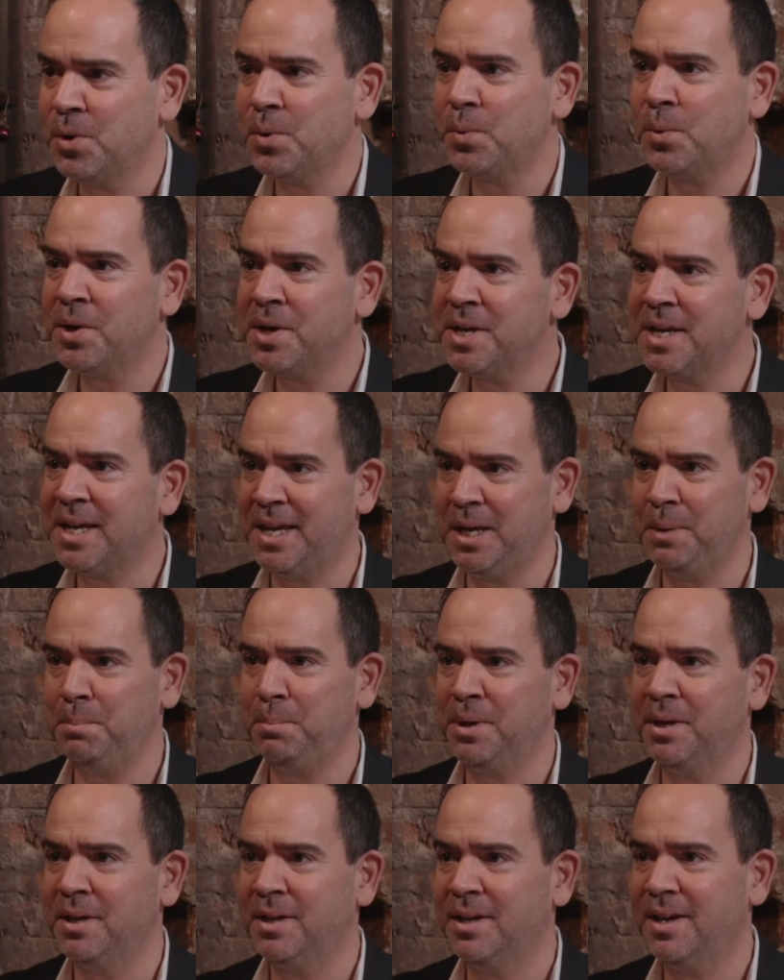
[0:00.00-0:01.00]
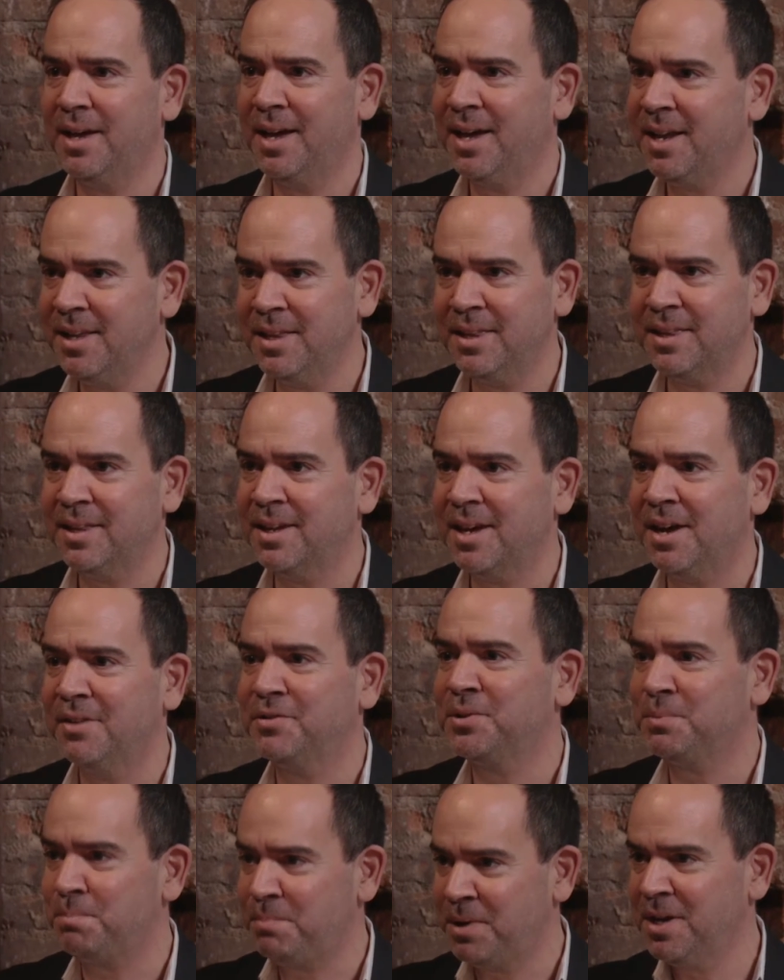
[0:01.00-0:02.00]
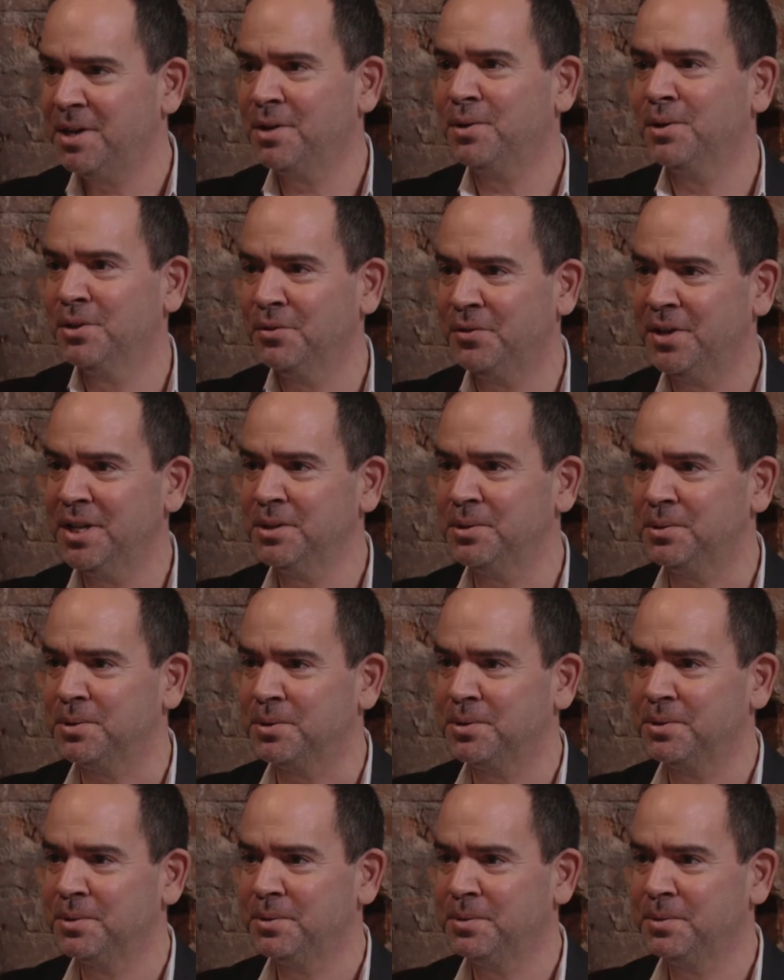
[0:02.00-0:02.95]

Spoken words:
We weren't keeping anything after paying all the vendors.